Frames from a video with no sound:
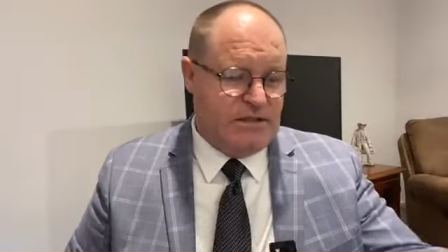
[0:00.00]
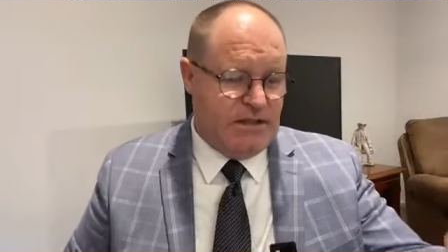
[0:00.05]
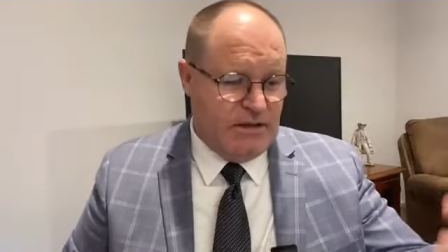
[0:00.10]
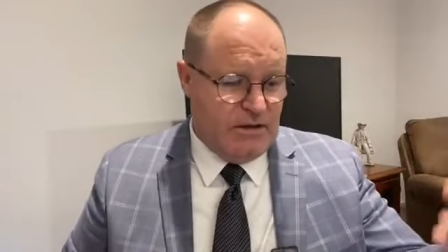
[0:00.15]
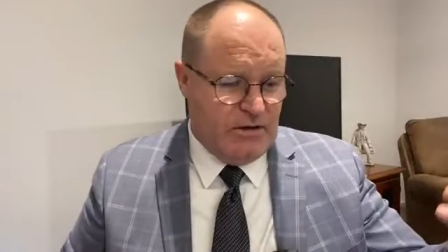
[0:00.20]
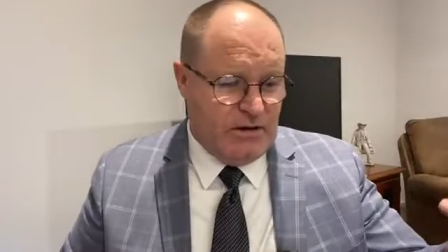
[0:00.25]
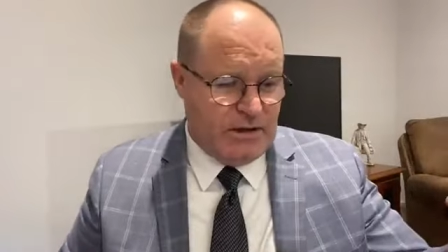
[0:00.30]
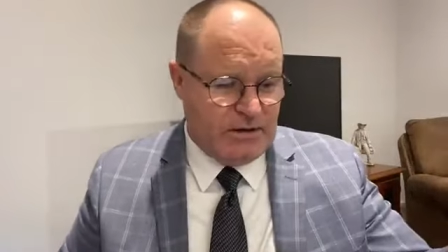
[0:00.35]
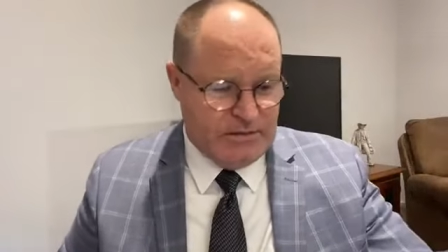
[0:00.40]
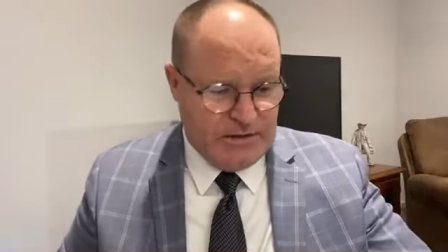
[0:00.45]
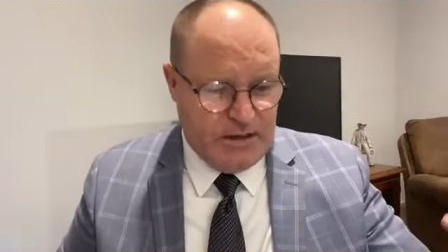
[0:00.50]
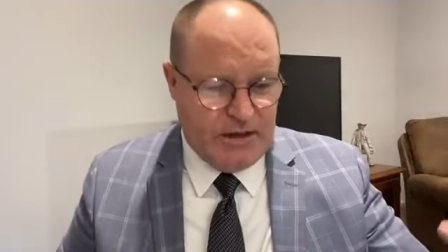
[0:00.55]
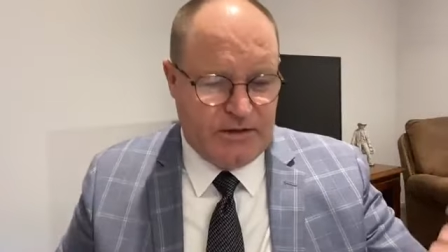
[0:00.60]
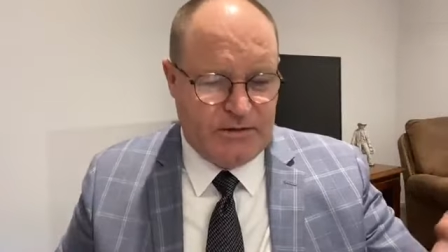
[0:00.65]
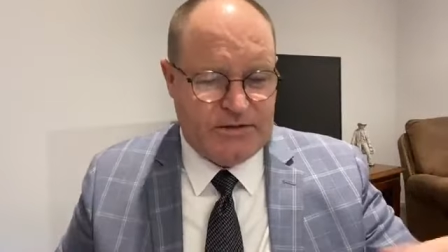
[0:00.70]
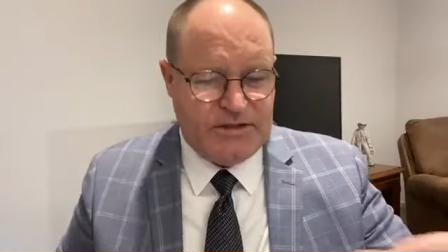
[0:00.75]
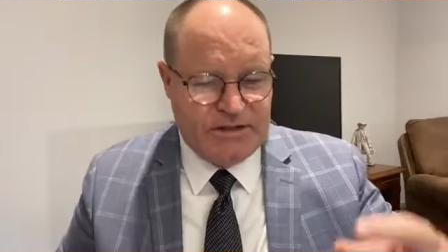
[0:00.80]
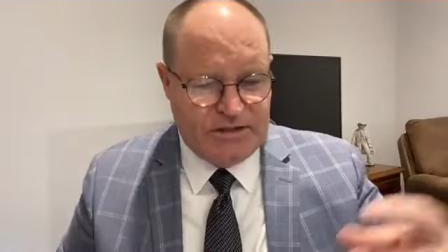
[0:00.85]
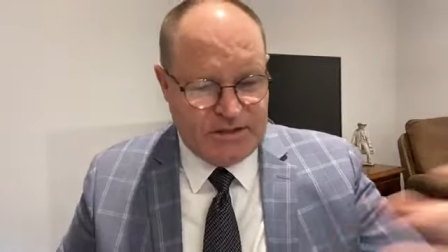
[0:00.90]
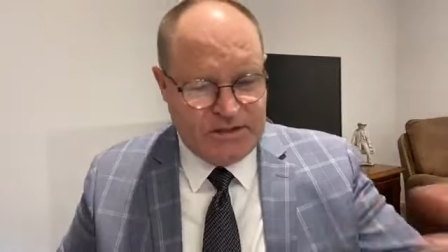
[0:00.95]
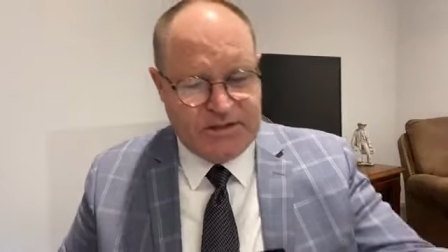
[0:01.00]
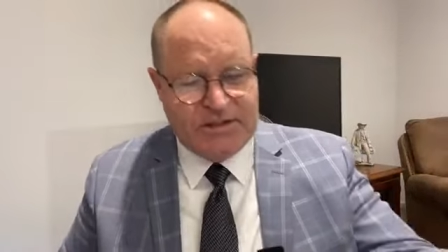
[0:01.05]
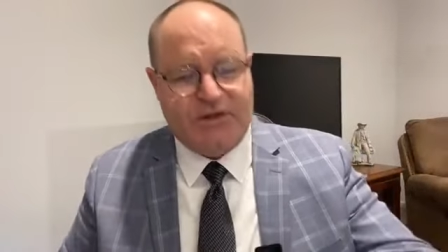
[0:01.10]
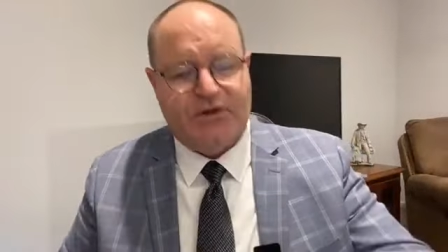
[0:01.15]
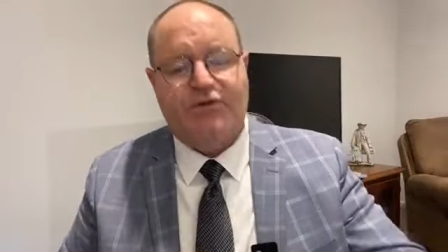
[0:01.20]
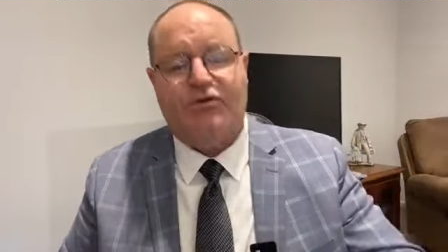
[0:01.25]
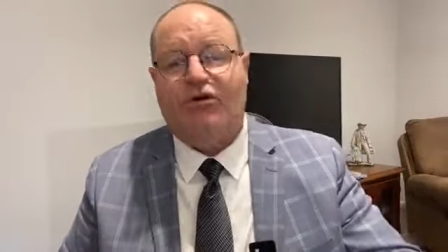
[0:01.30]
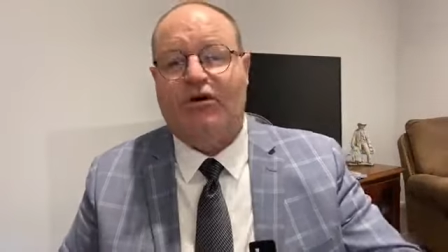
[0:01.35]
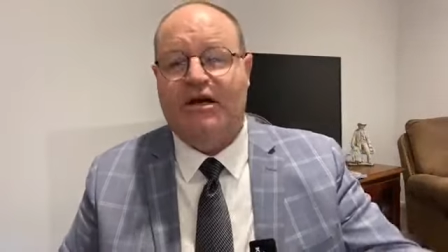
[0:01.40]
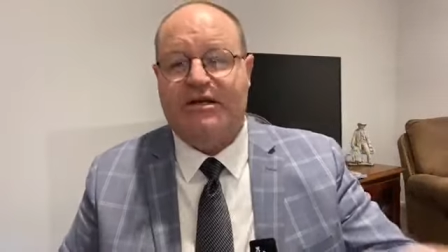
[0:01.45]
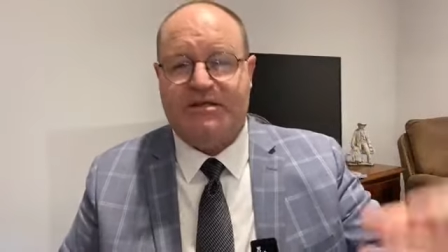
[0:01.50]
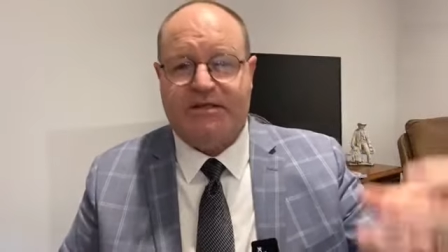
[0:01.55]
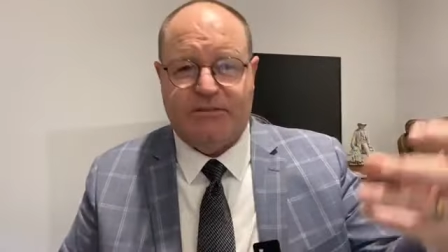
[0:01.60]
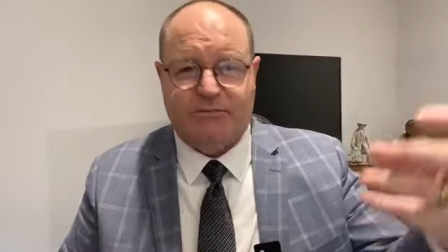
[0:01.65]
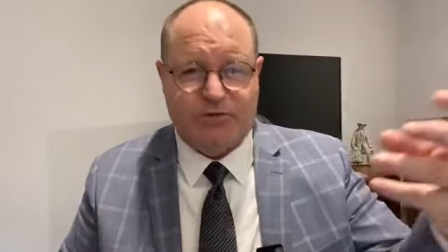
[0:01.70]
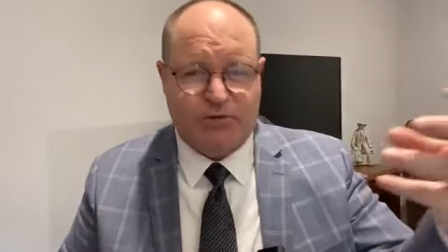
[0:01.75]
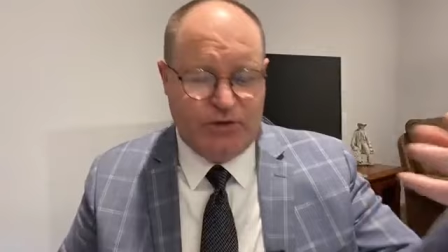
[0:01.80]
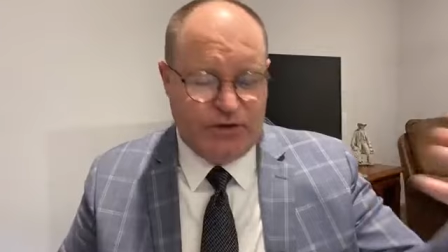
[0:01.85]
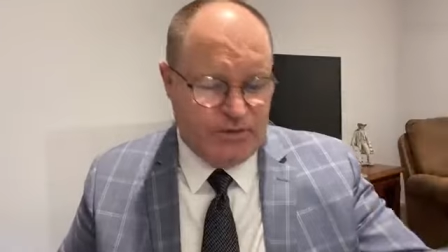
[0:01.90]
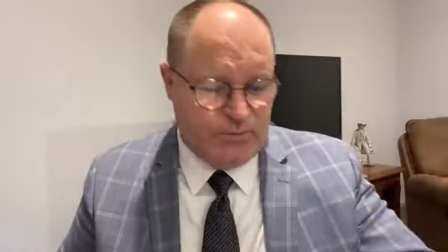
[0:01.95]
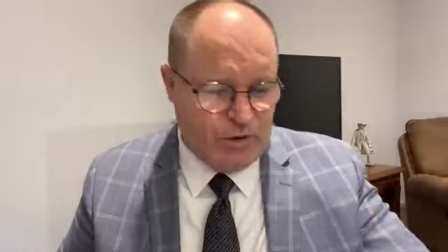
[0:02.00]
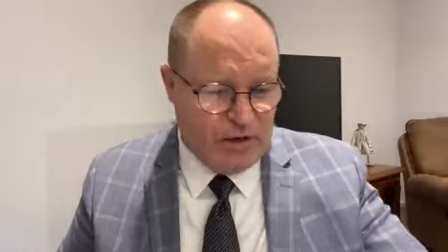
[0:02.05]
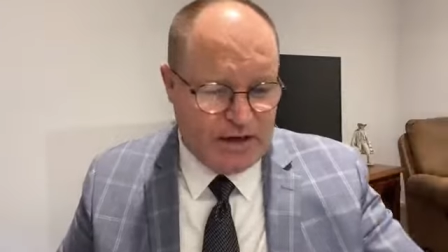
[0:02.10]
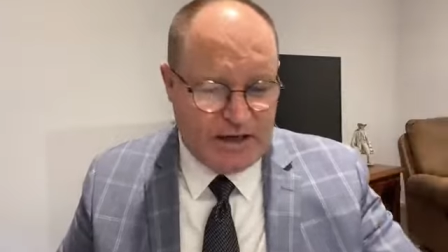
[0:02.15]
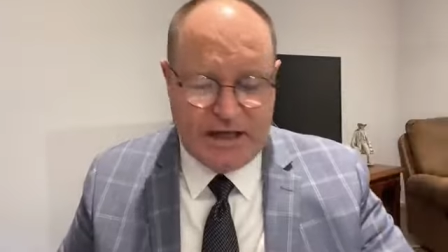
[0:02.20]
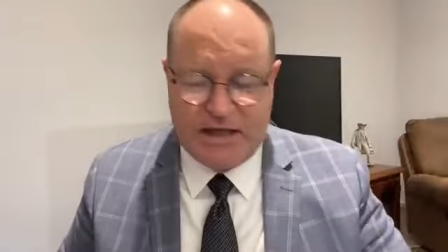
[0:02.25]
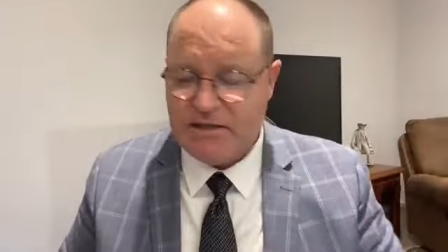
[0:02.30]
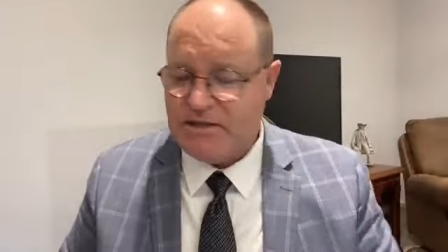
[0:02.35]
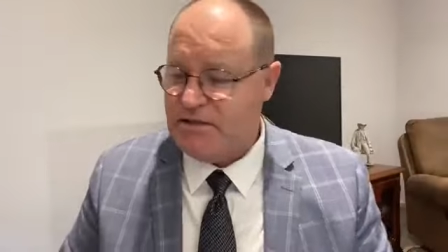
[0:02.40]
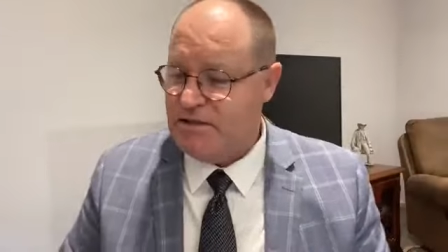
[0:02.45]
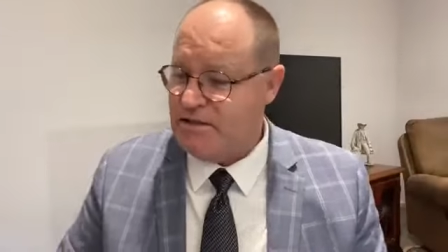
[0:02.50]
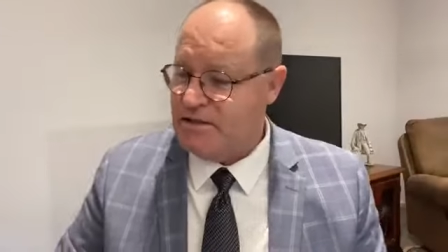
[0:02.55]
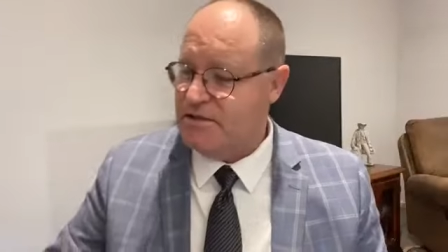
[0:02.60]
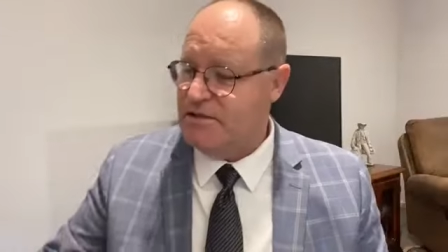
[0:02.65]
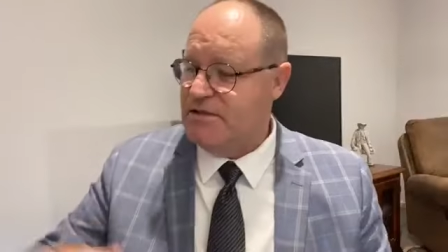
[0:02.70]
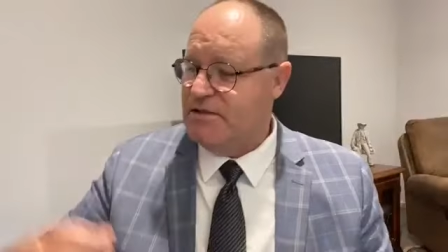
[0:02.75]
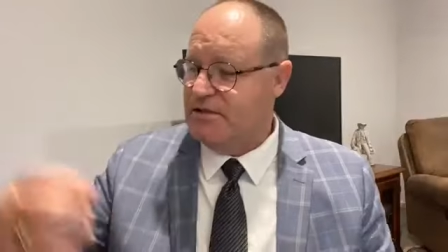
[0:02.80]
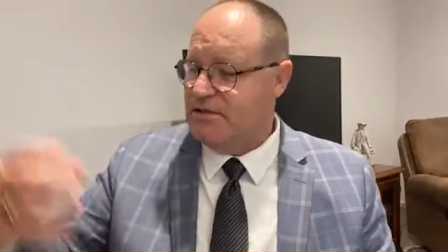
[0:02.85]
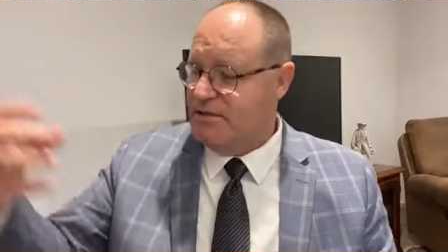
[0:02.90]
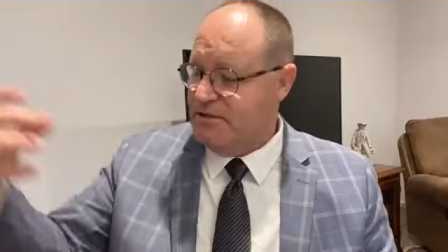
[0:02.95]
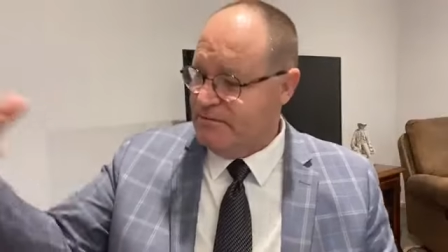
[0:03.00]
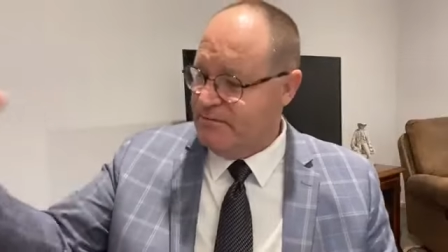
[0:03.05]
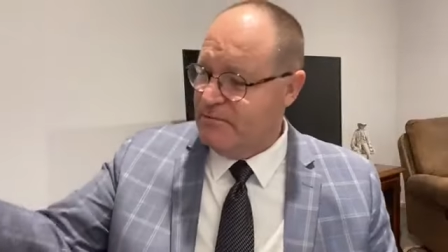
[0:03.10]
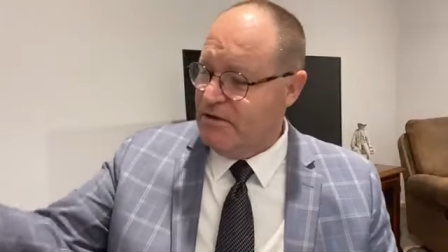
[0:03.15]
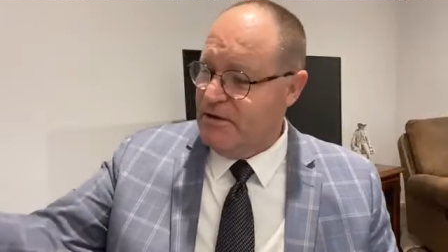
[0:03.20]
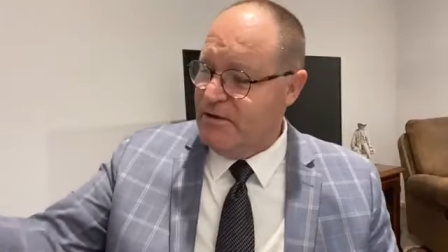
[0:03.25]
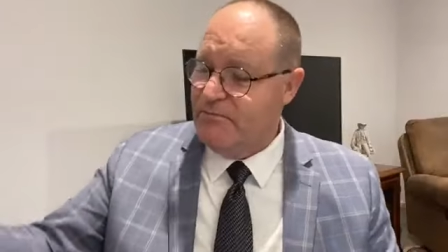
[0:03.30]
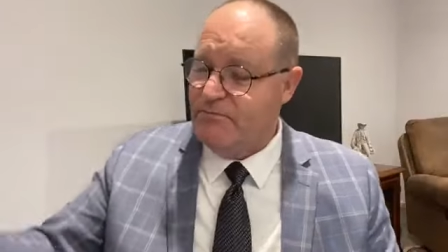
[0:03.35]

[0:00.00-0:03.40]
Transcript: They're like, you know, sisters in Christ. And treat them like our sisters, and